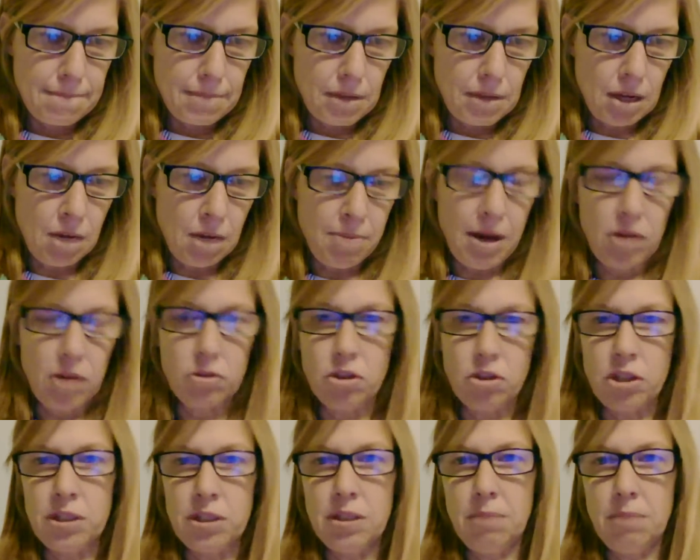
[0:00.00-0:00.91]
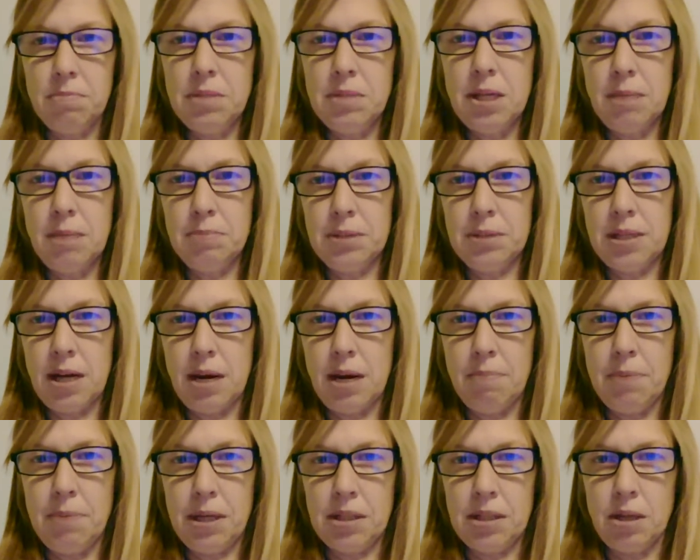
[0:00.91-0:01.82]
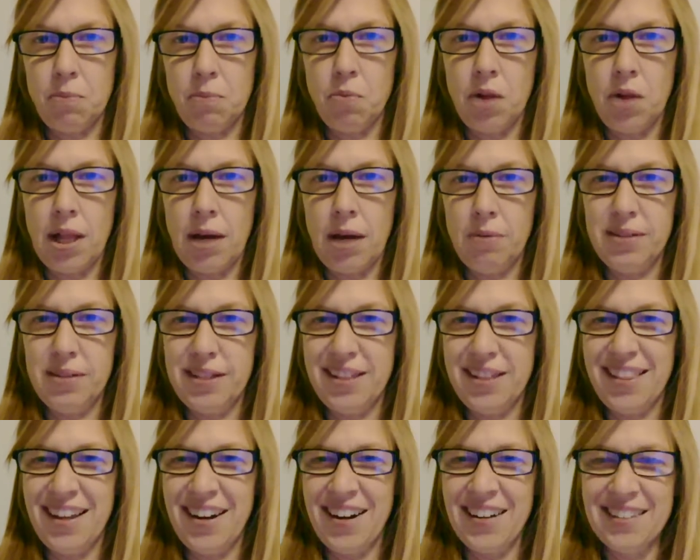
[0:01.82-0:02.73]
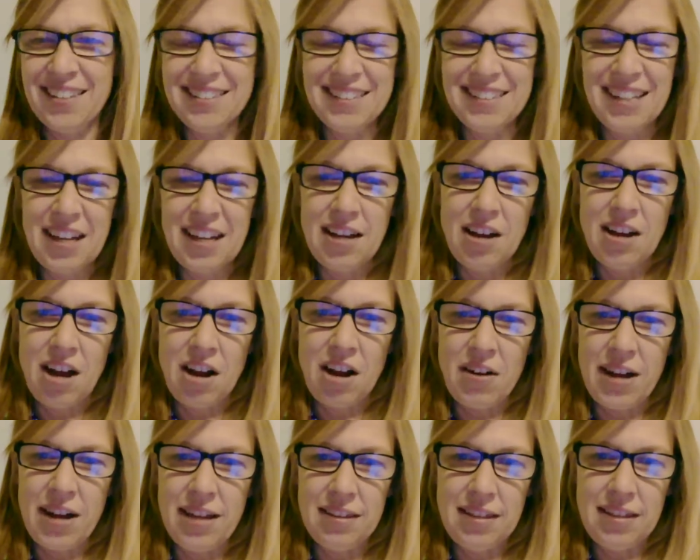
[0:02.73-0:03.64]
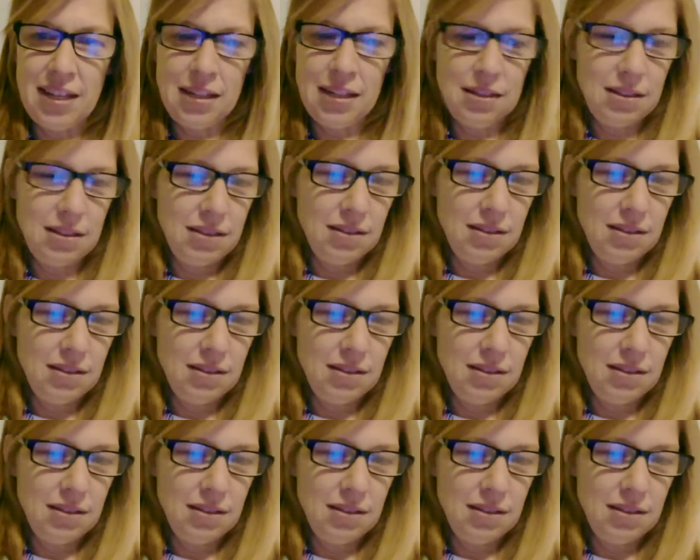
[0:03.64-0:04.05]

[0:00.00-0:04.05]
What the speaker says: about just some tips that I picked up while I was in there. All right, thanks.